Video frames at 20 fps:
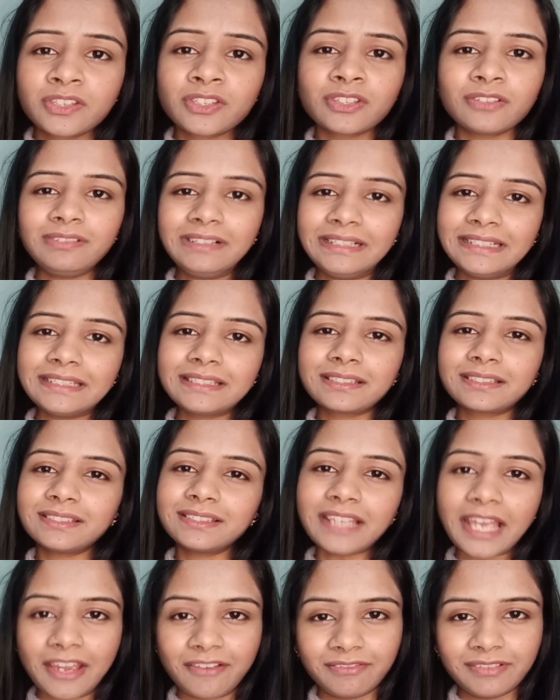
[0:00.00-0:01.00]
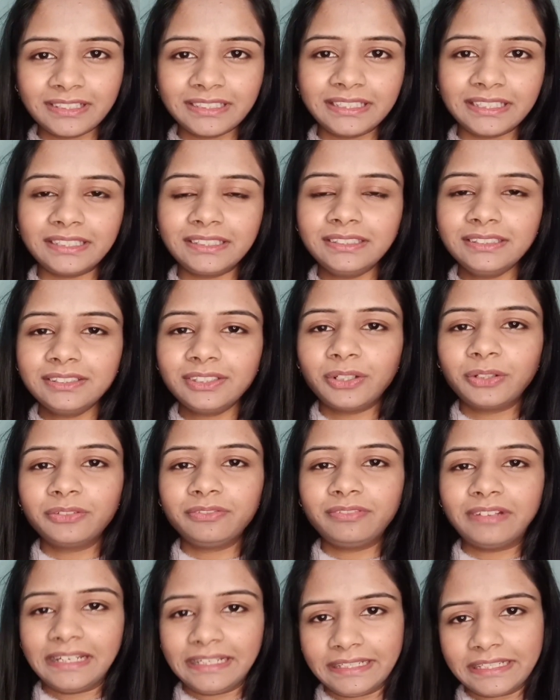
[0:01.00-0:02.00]
So we'll discuss everything
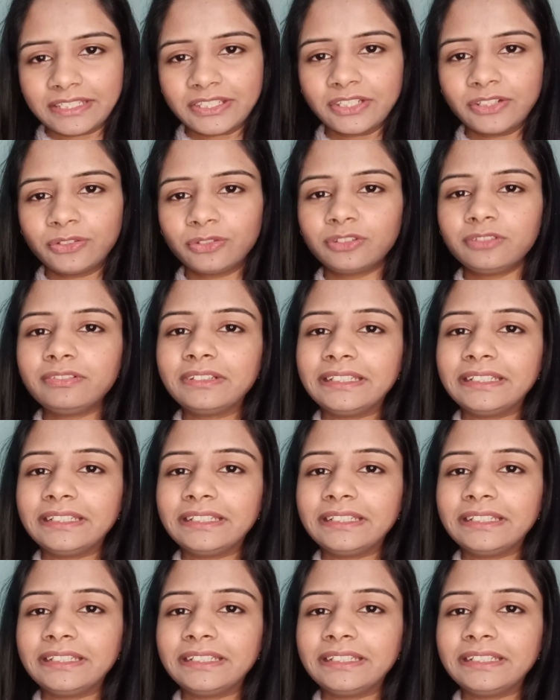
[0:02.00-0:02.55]
on validation rule